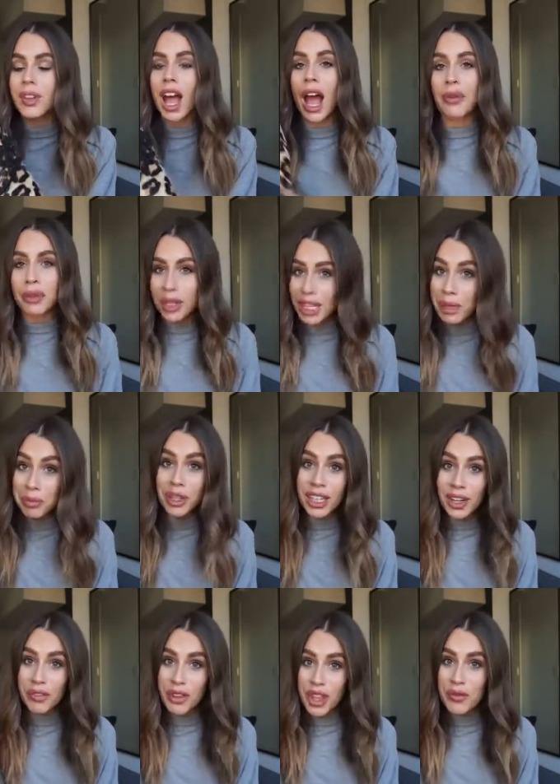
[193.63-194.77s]
I will keep
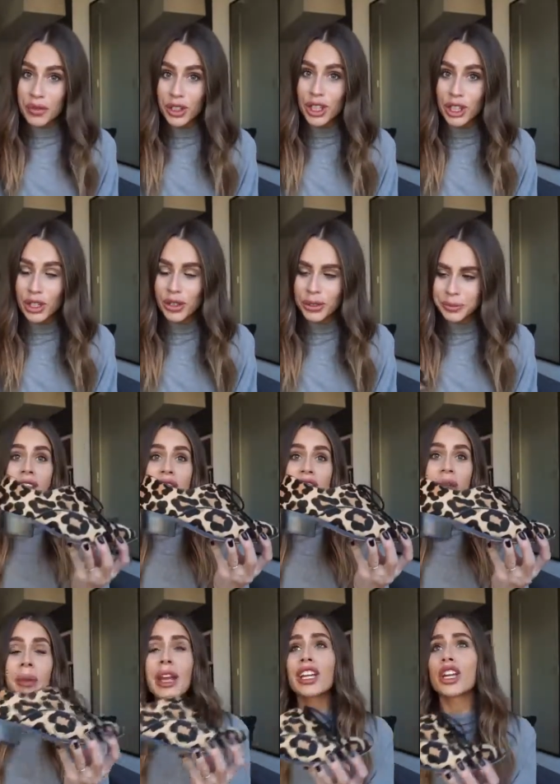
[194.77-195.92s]
looking for them for you. These
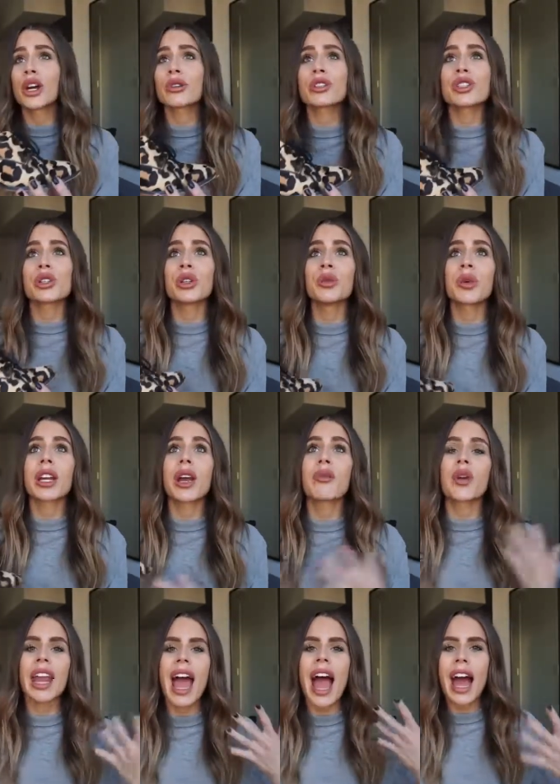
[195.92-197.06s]
are my go-to when I
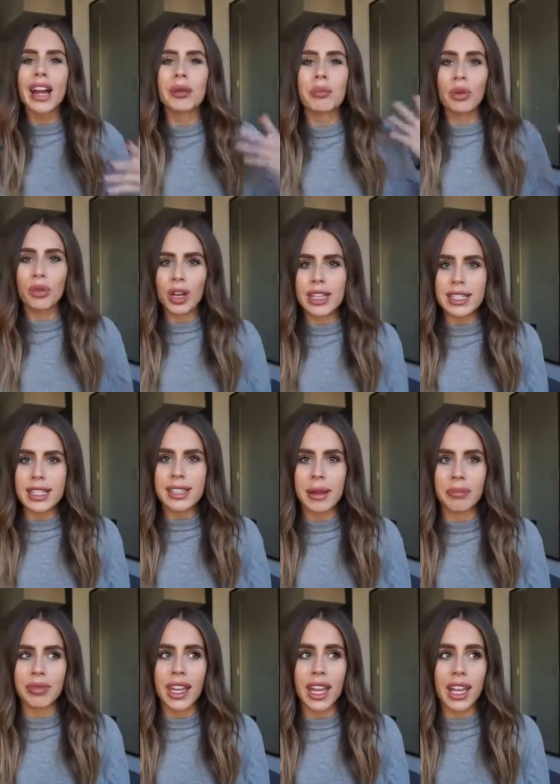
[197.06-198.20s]
wanna add a print to
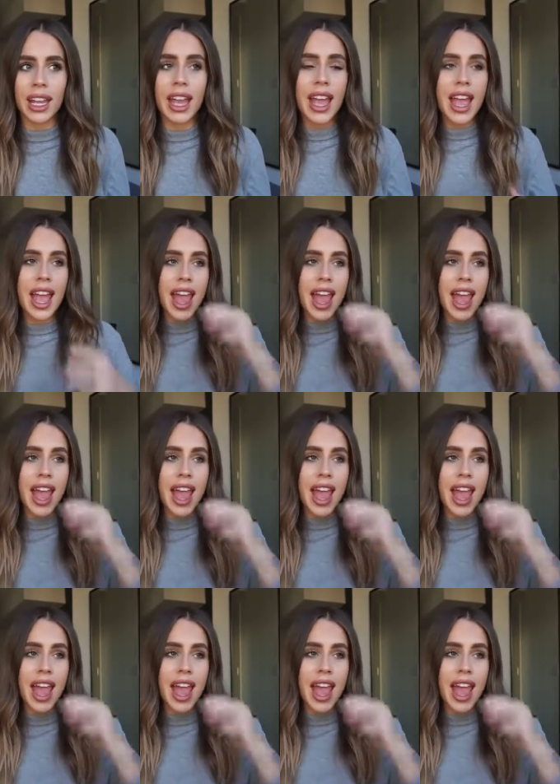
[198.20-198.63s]
something.